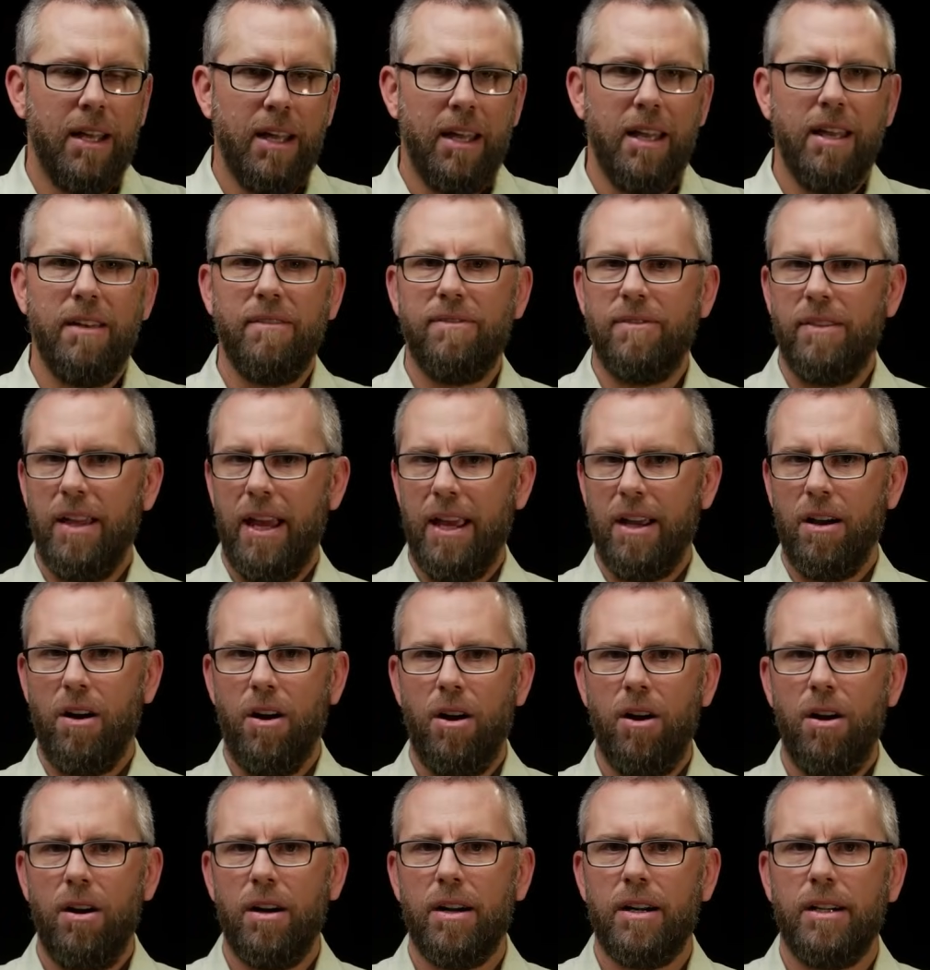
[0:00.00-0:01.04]
If they
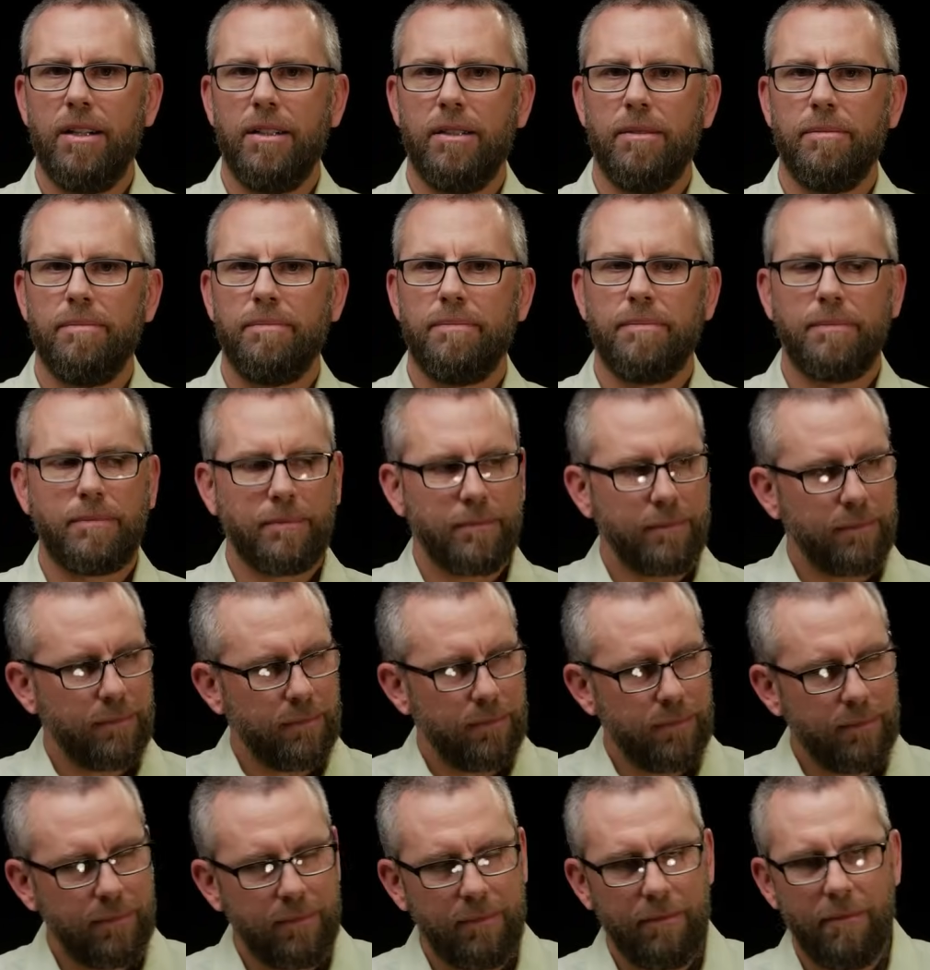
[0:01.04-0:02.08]
are,
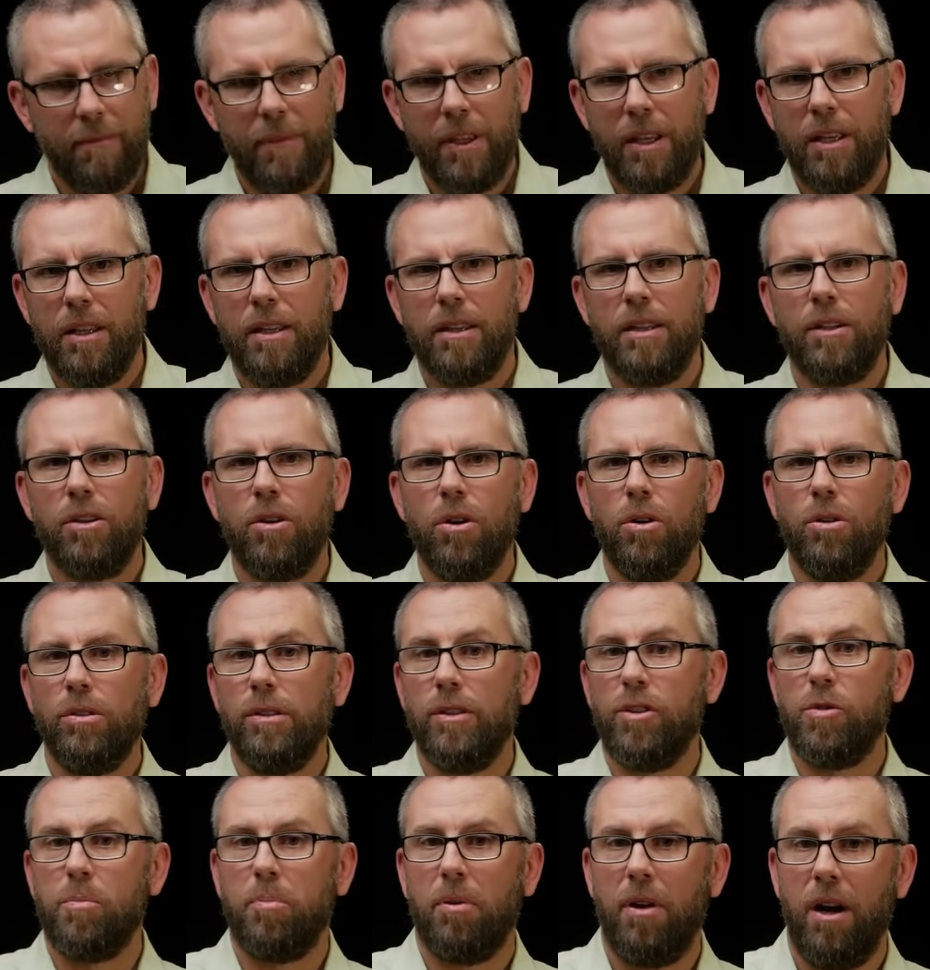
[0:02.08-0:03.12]
the goal
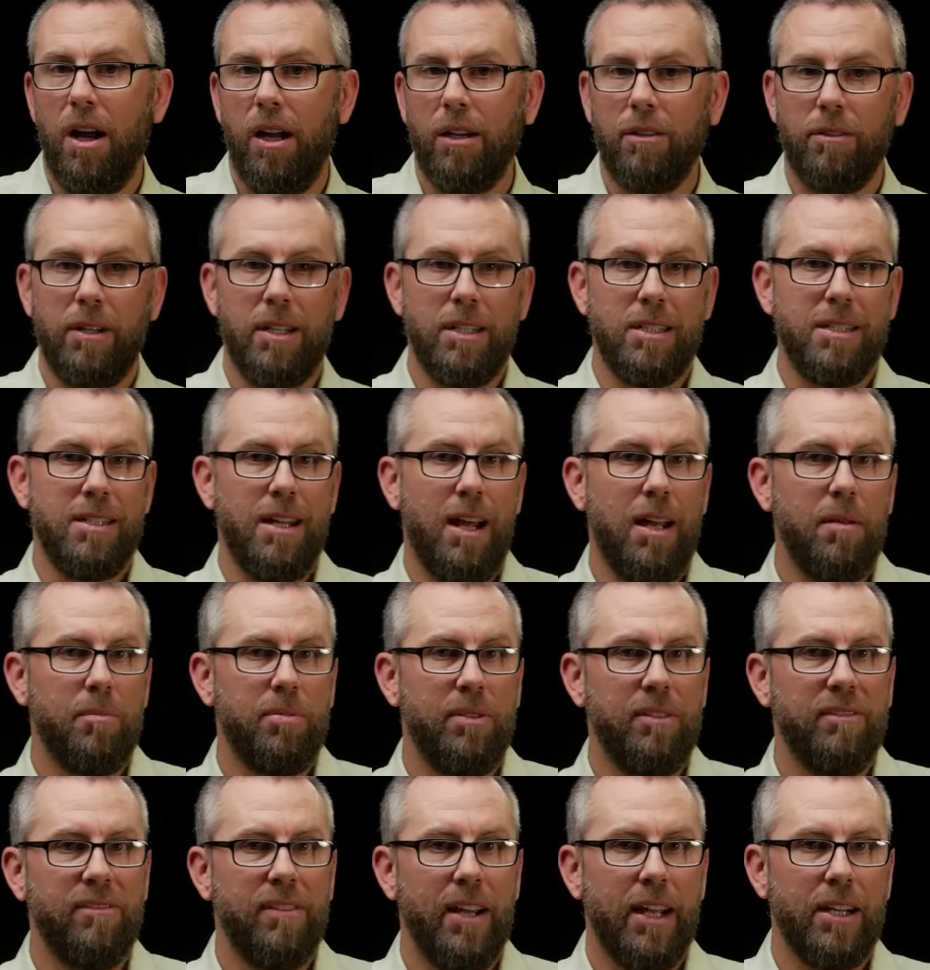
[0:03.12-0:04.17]
is progress, not
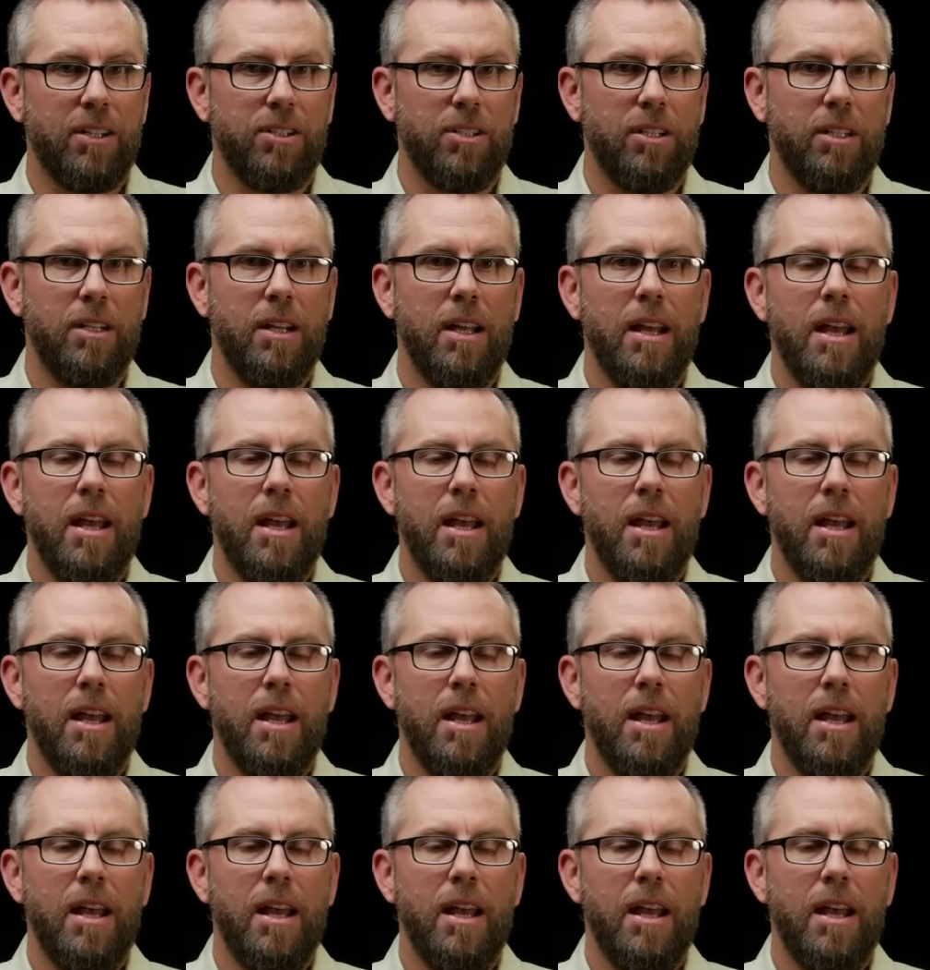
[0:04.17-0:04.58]
perfection.